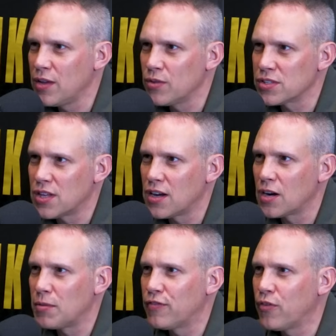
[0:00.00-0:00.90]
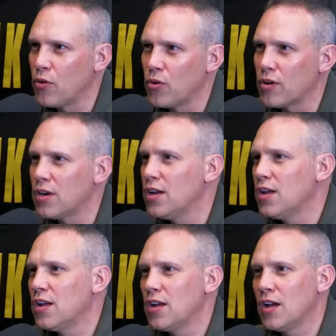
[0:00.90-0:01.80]
was there before.
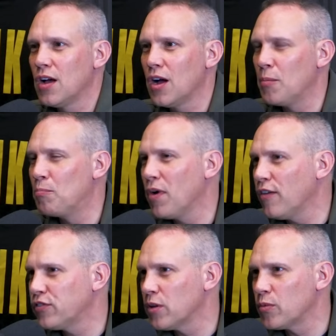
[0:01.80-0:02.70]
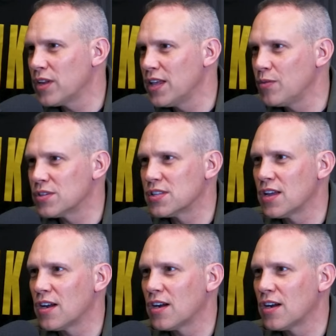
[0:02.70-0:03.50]
Bufflin when he was there.